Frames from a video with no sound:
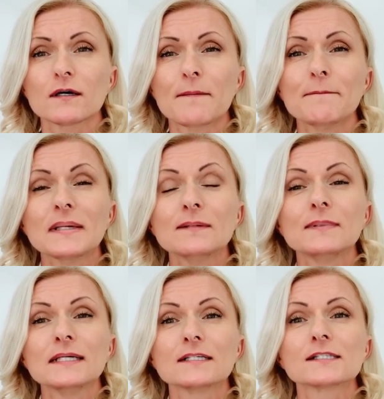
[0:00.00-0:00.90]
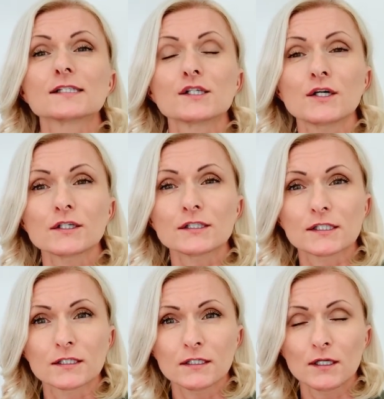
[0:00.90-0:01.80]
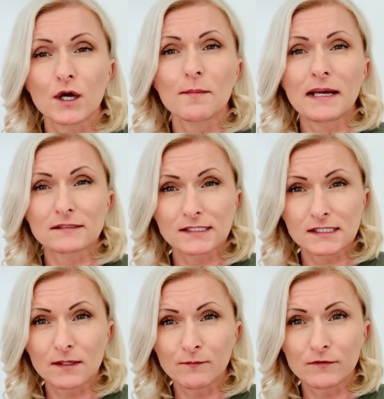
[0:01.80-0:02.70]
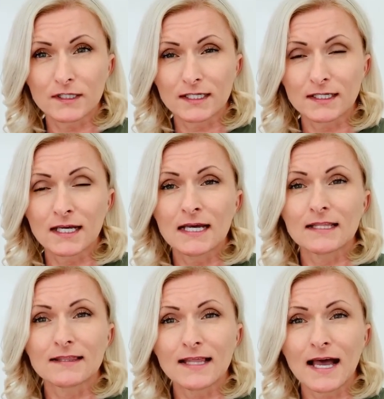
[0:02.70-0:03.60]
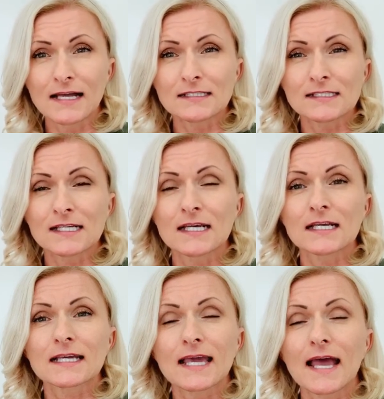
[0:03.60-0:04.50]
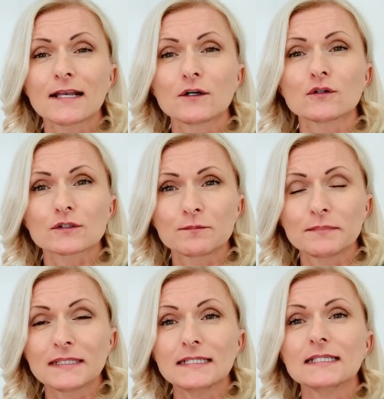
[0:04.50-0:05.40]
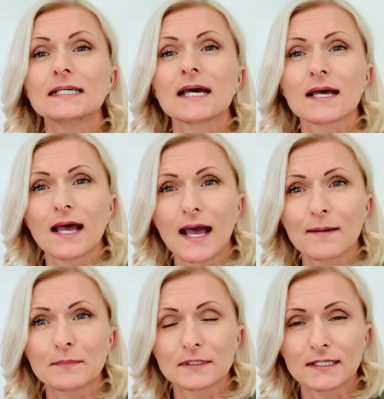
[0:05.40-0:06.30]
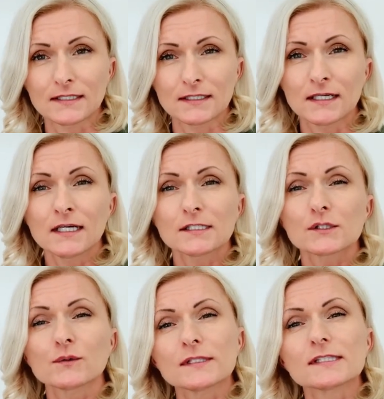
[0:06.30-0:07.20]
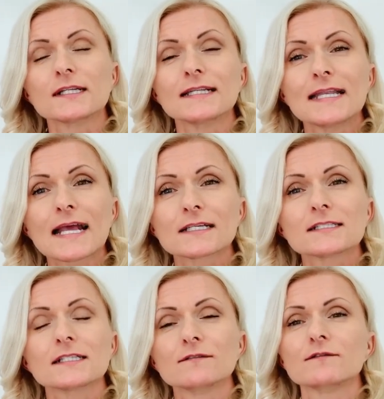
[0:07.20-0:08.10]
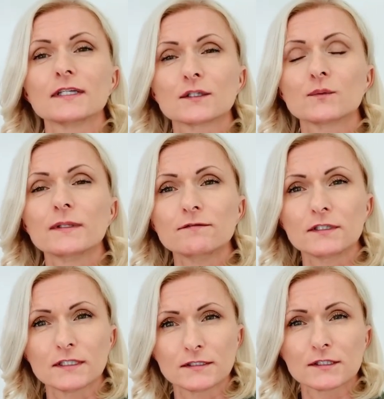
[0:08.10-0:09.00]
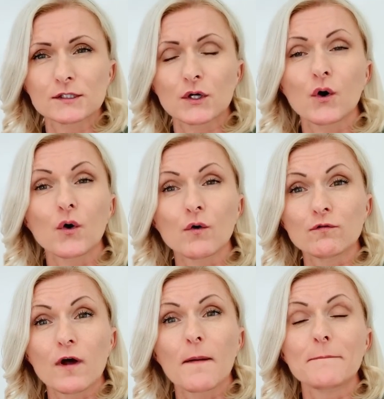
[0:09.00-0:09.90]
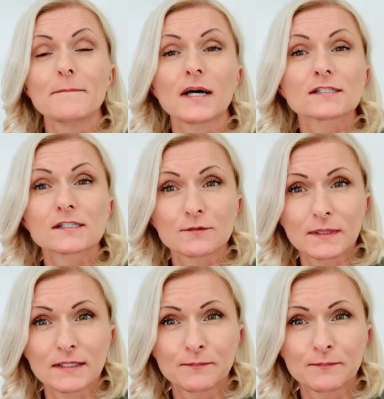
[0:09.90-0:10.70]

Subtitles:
me being certain about something that cannot be happening. So it's the negative equivalent of must be.